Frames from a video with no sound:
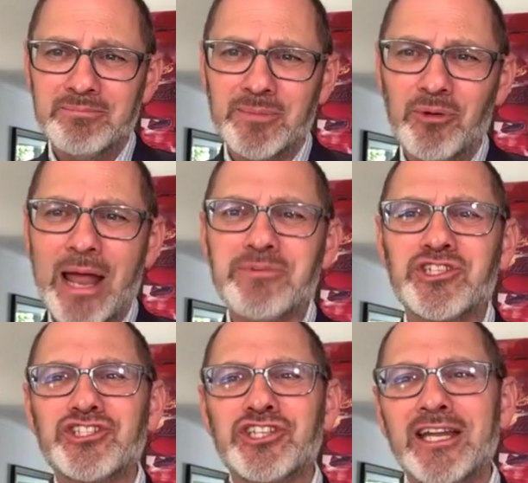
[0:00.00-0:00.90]
But perhaps
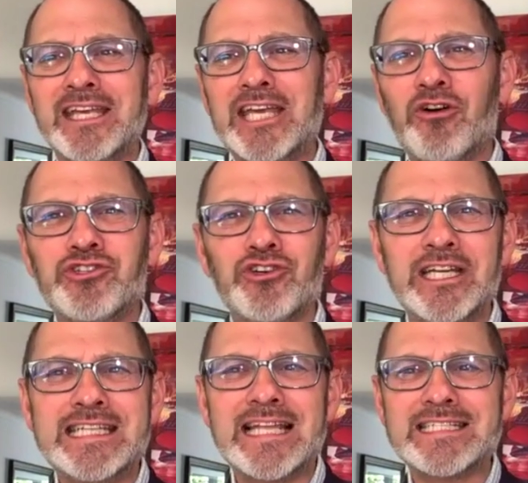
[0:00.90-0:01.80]
just to kind of kick off, Jonny,
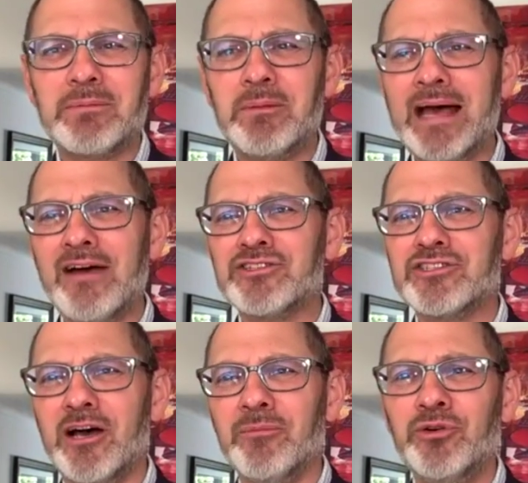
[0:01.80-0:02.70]
tell us a little bit about
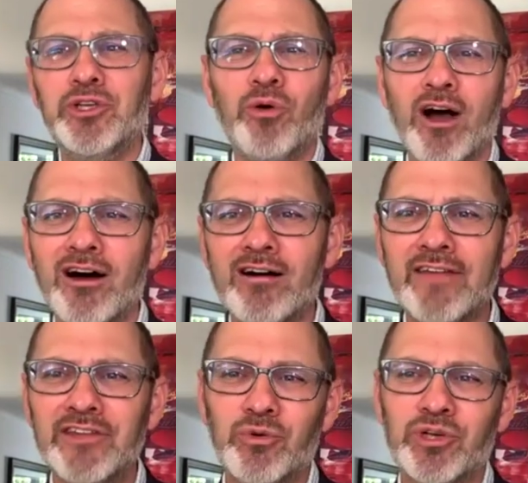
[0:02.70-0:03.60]
um, who you are
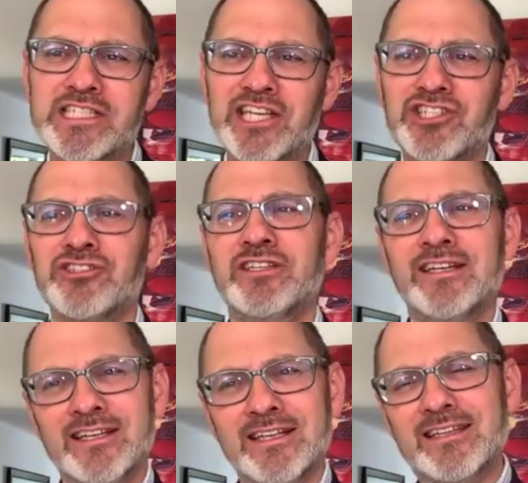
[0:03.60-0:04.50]
and the organization
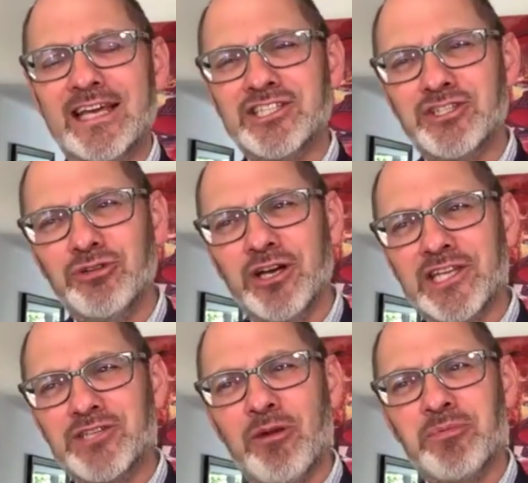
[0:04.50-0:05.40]
that you, uh,
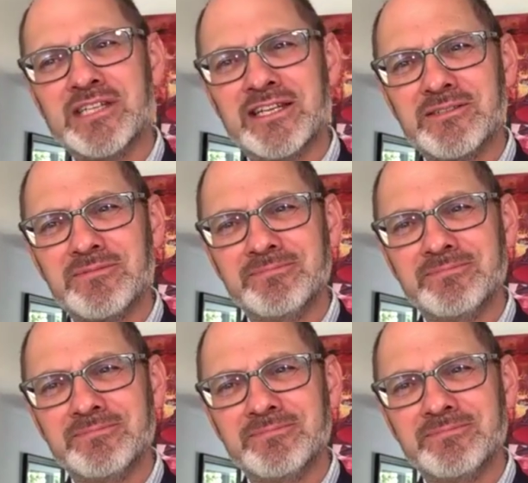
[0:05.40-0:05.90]
that you represent.